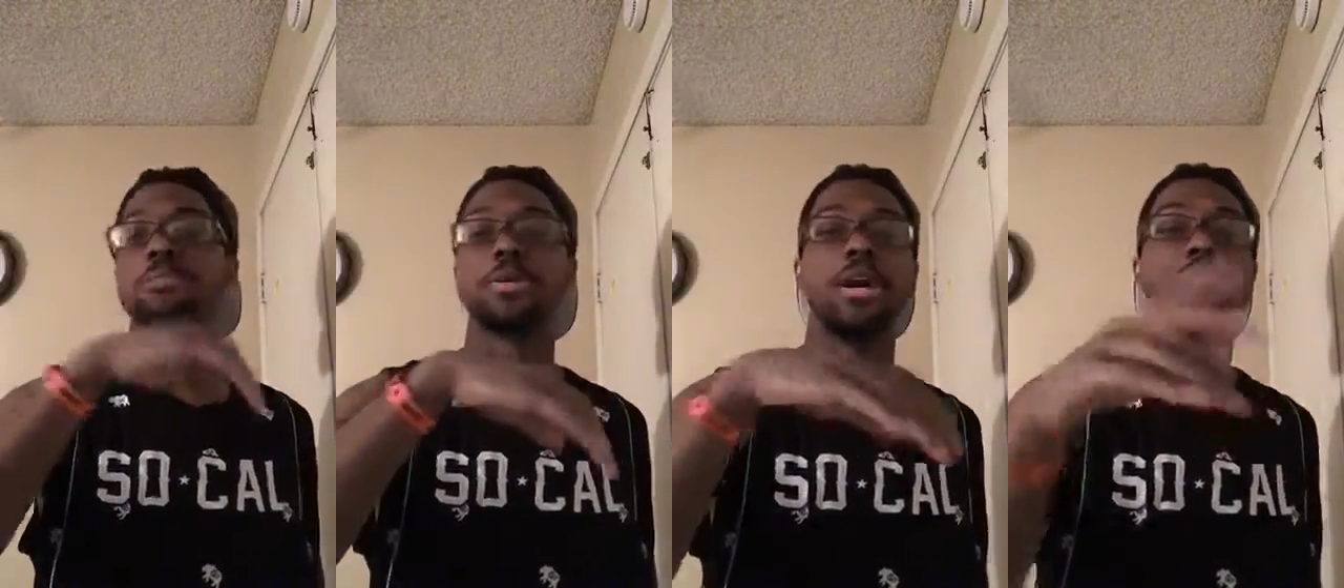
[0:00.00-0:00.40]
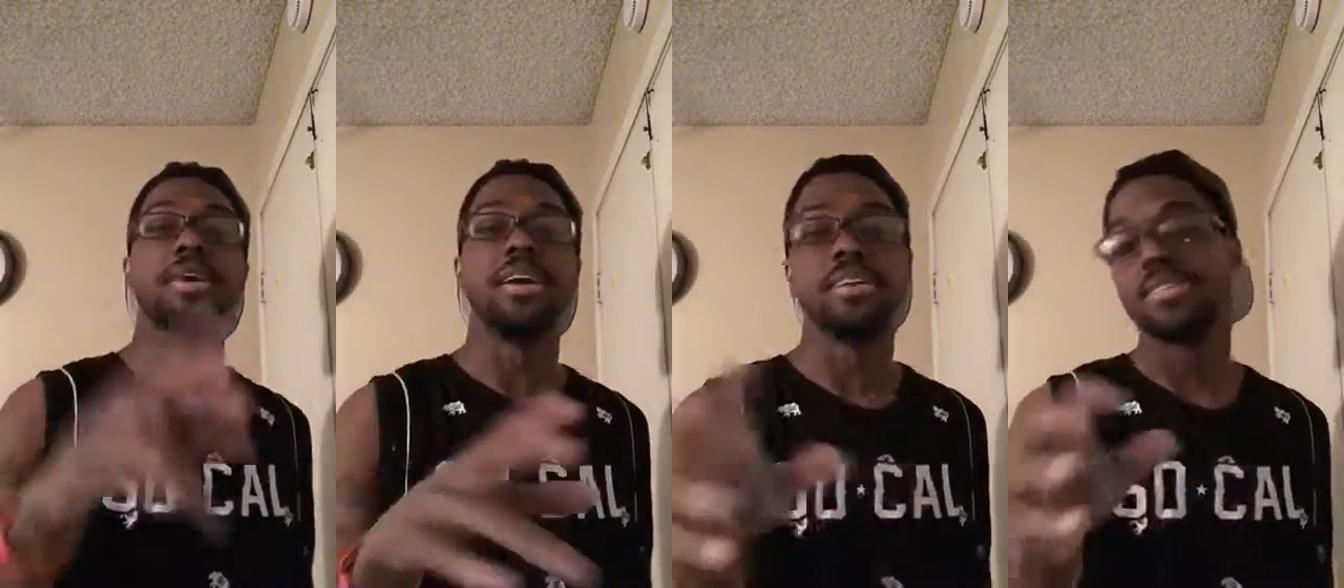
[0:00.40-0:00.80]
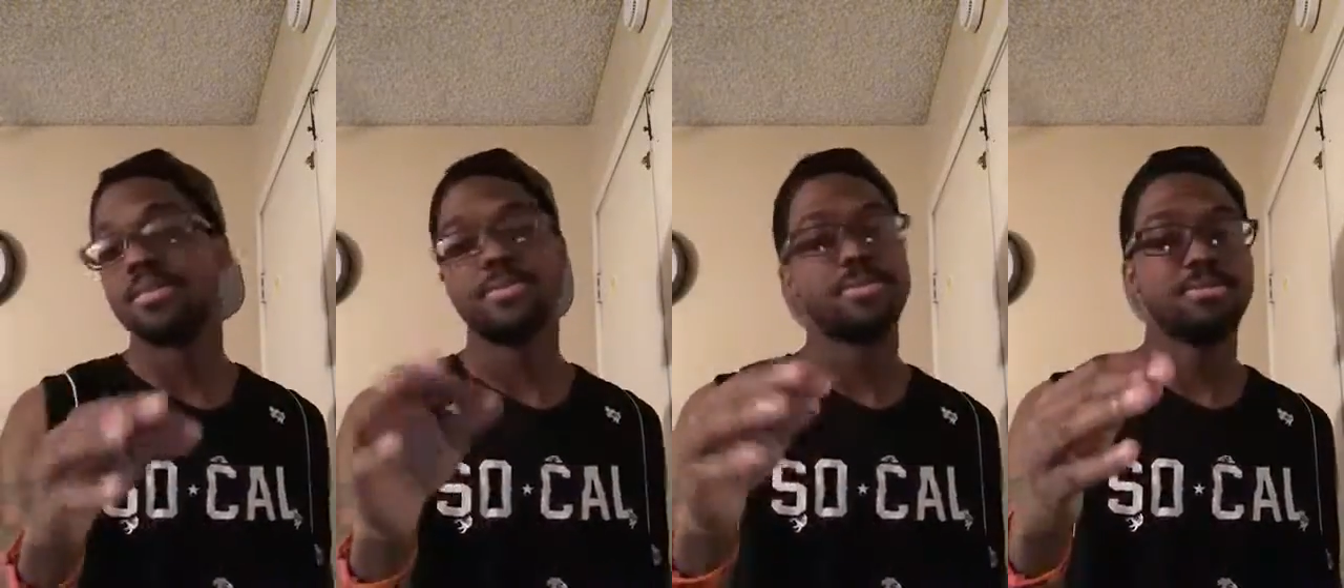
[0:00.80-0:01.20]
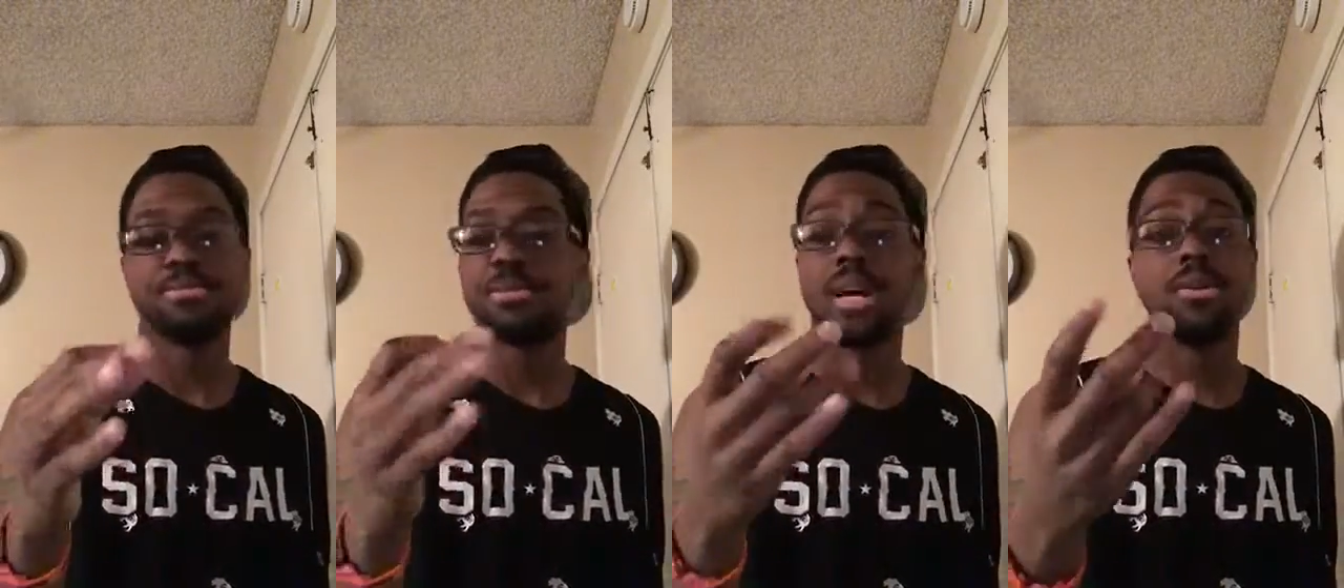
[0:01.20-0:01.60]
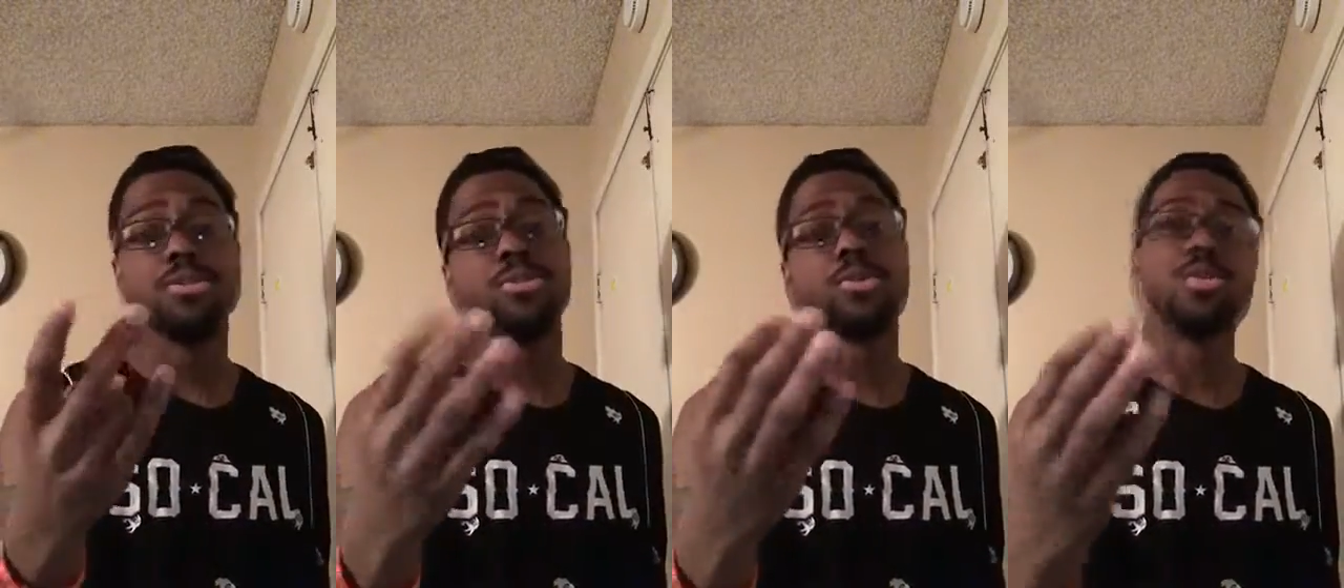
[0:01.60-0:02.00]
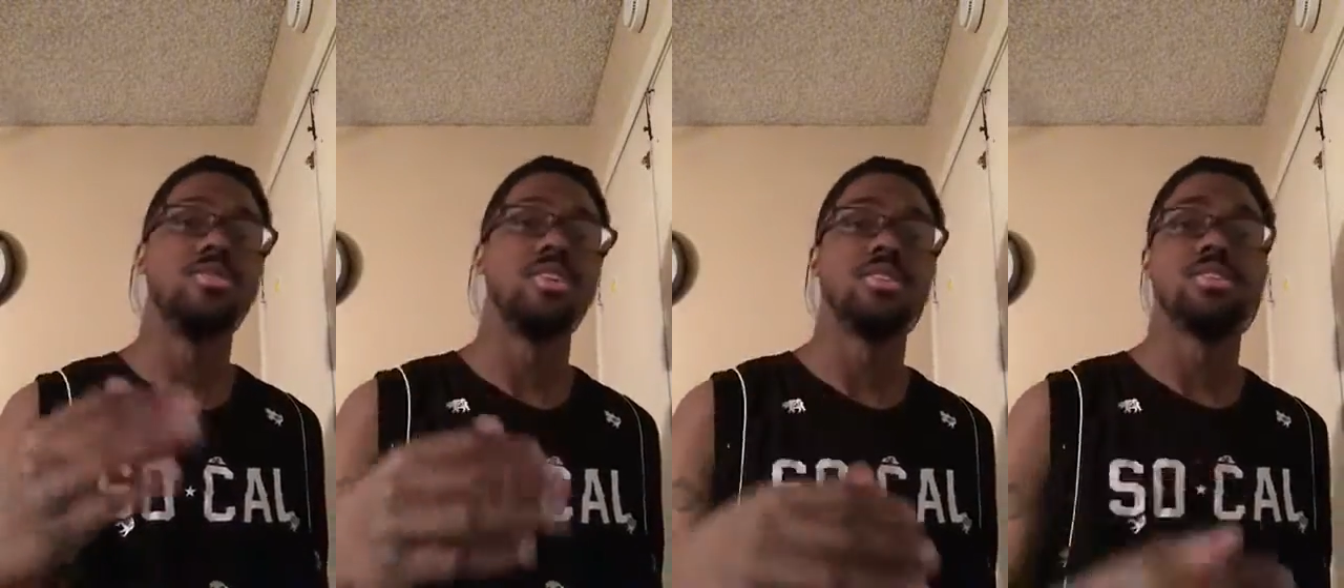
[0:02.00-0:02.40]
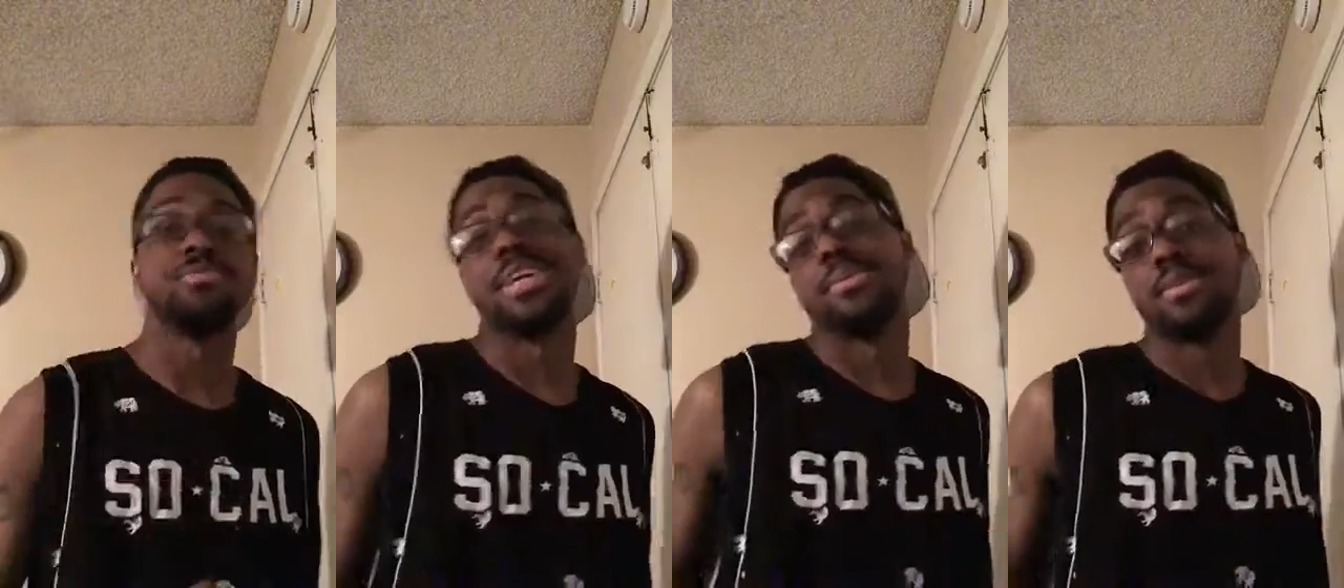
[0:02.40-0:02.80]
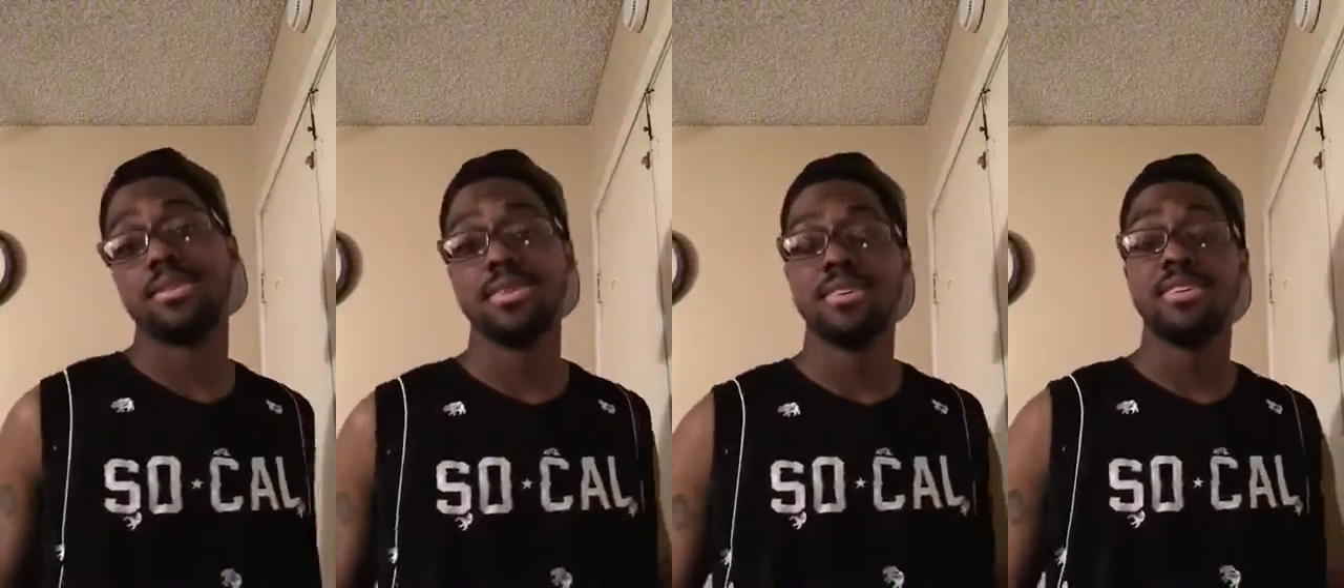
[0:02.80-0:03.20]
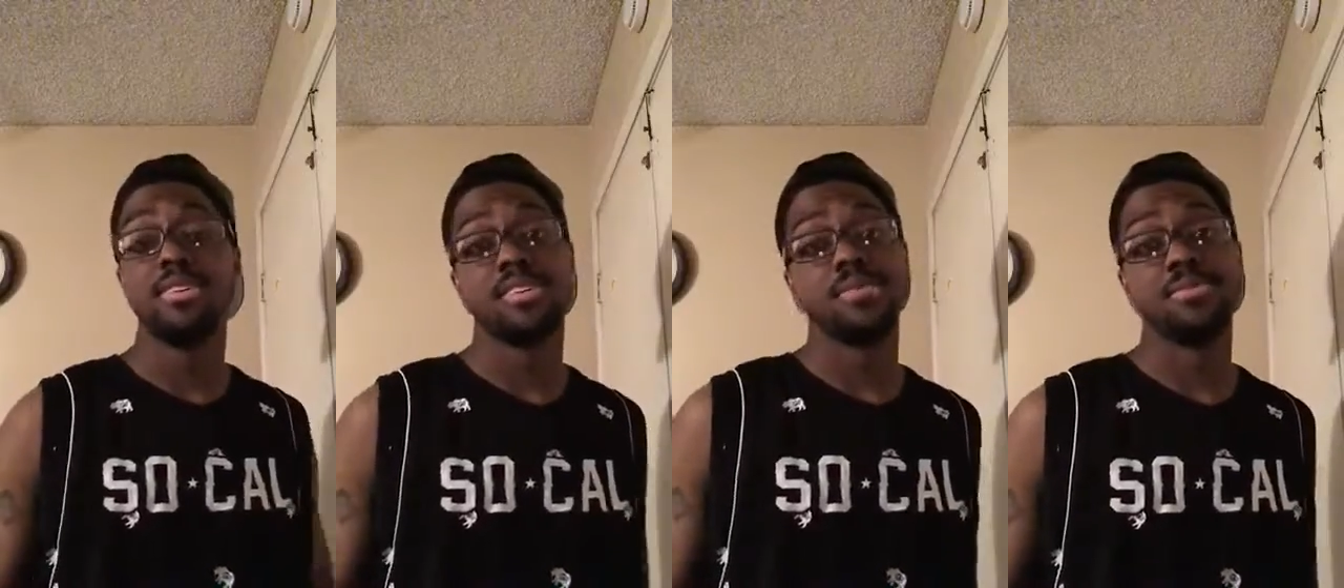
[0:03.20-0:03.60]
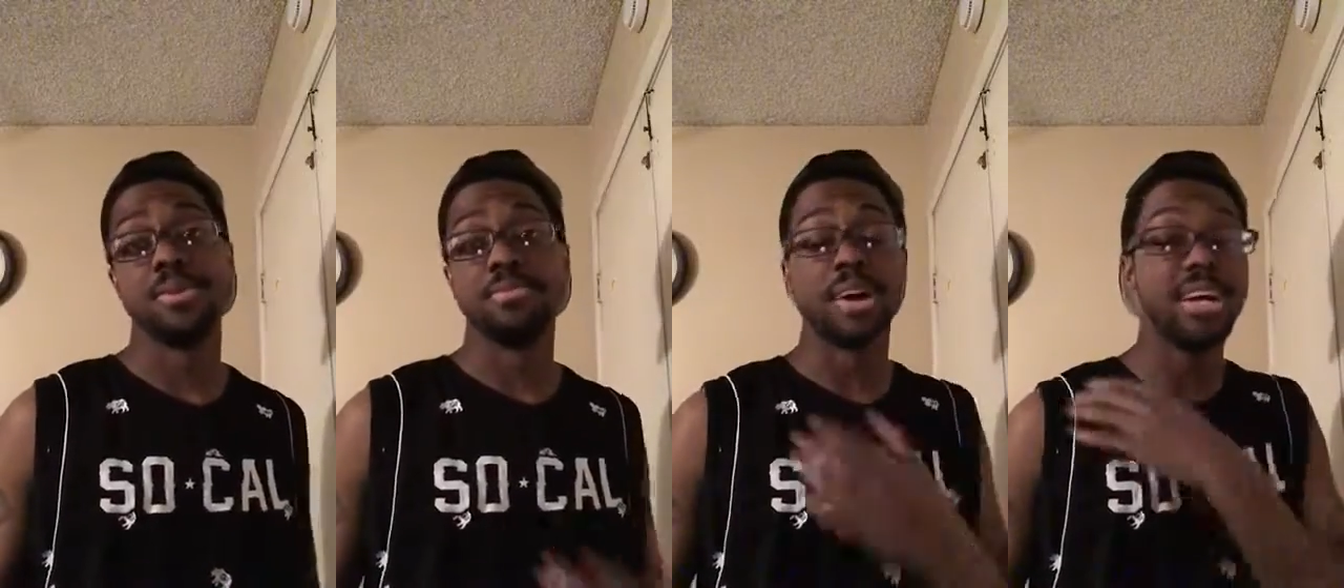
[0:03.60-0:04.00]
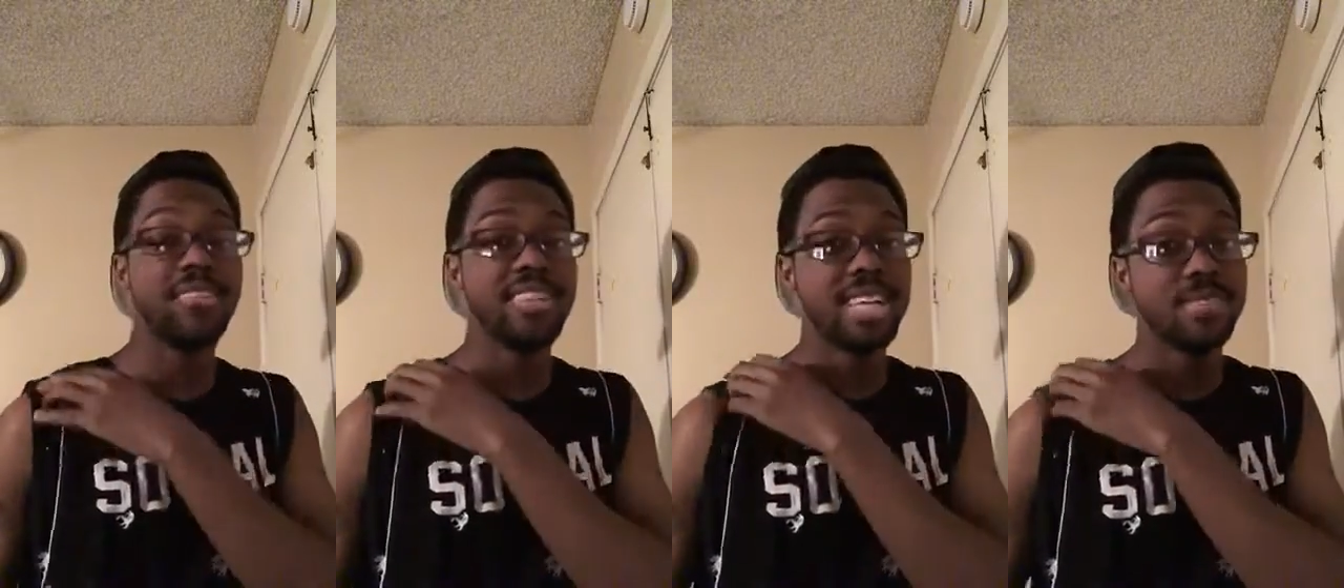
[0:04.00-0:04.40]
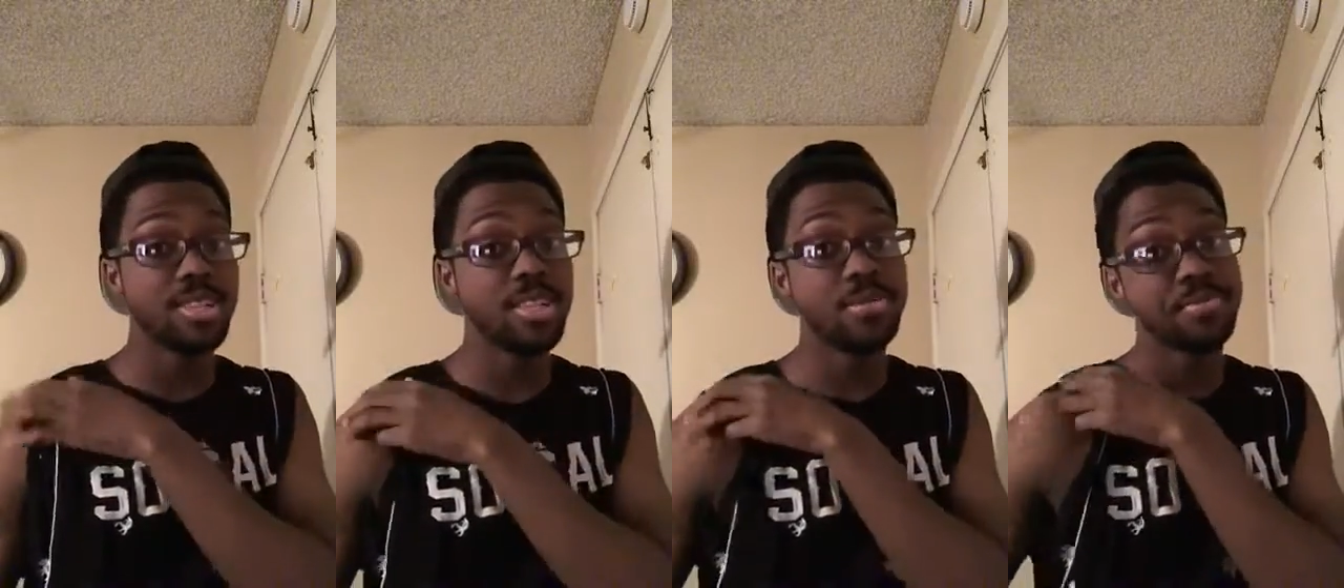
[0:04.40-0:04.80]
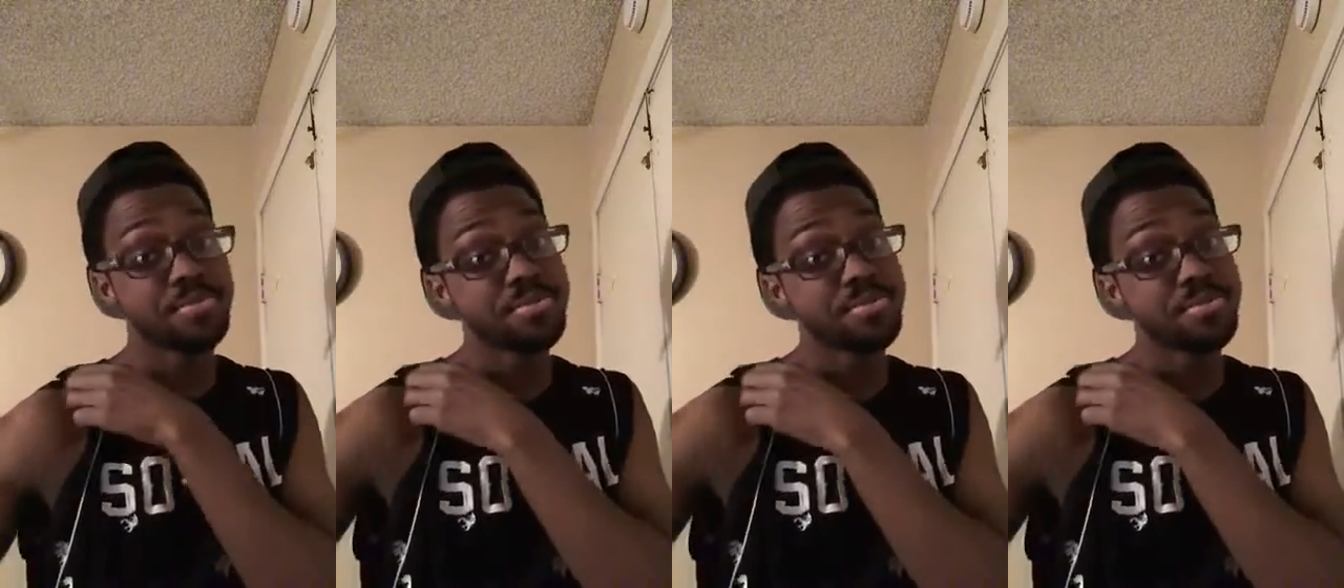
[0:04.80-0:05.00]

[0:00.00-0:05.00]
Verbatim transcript: I'll probably make probably two and three videos, maybe. You might never know.